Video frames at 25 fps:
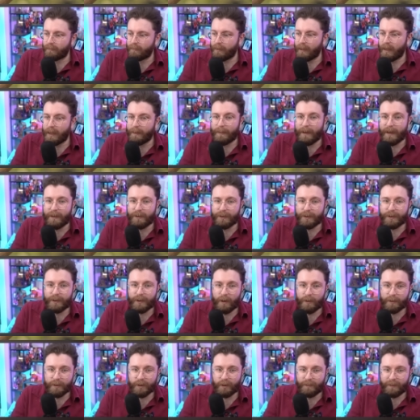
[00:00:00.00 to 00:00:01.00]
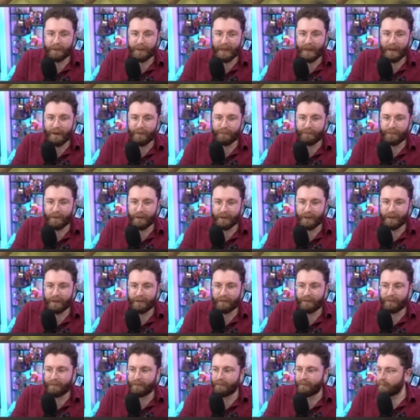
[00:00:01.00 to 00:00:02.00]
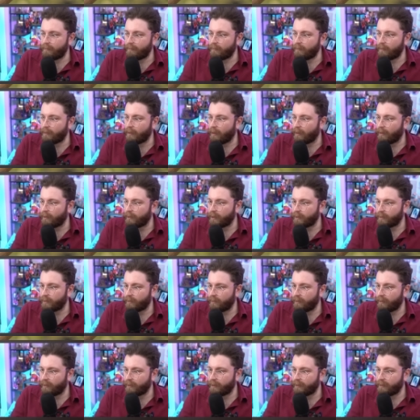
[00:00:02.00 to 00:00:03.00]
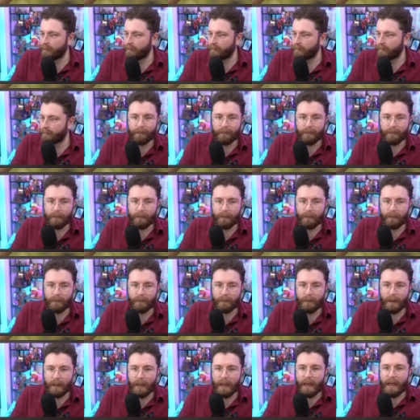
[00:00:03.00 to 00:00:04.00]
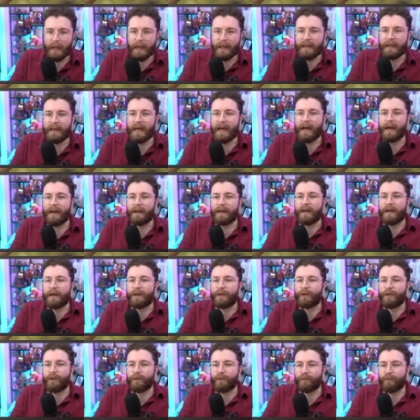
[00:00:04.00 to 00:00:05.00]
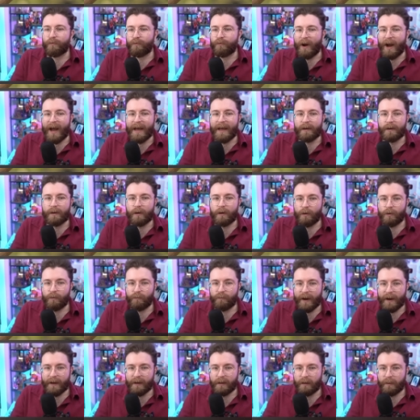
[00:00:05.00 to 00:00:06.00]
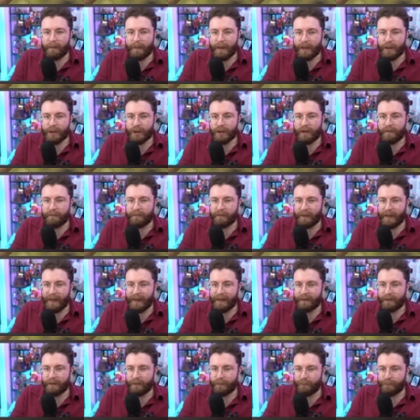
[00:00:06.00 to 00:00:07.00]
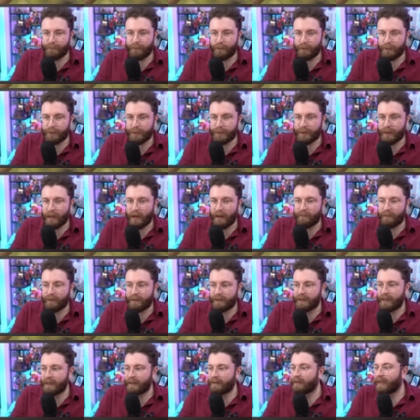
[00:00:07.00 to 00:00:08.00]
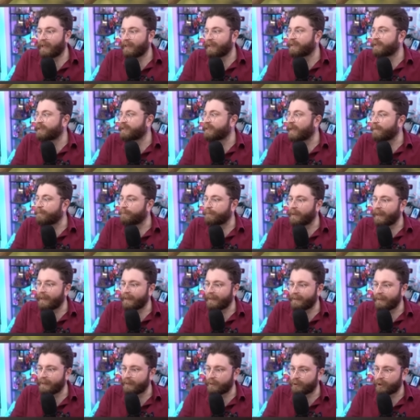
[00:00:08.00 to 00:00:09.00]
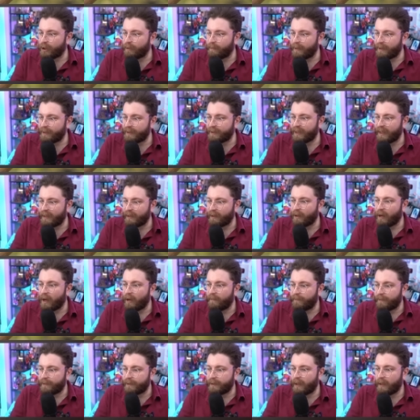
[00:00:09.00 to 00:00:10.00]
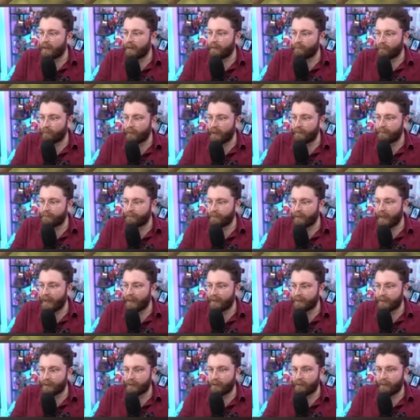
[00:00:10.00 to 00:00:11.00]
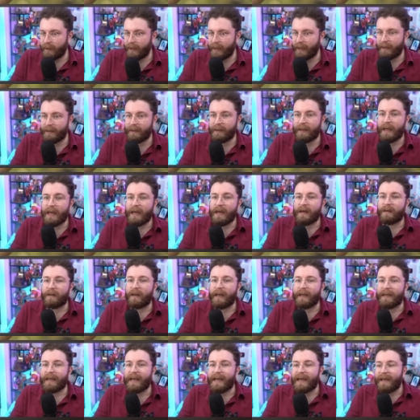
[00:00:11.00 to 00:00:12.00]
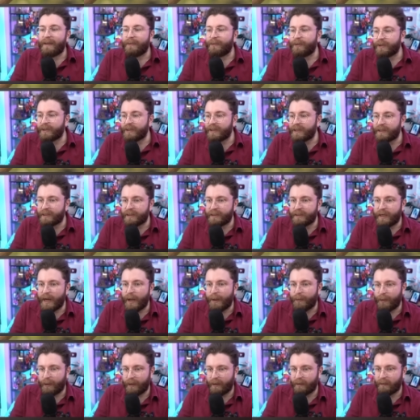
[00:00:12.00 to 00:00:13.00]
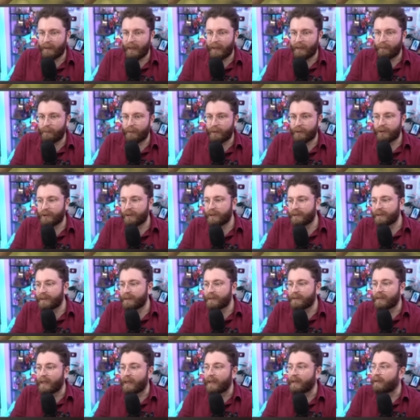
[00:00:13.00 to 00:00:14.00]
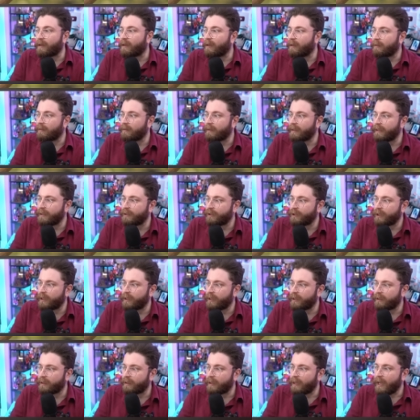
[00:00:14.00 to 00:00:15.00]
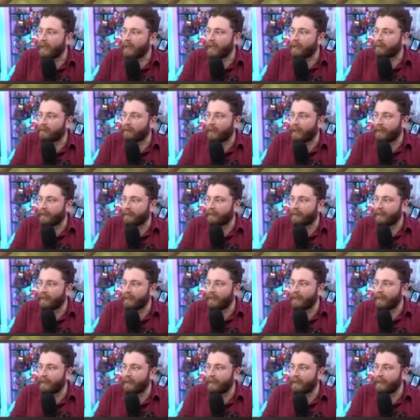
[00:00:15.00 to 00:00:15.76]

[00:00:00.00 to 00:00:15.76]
It might just also be how fucking gardens work. Yeah, the radical reclamation of land and food sovereignty. Like, stuff like this should be setting off a ton of red flags in your head. Like, this is nothing language. This is like collegiate, like,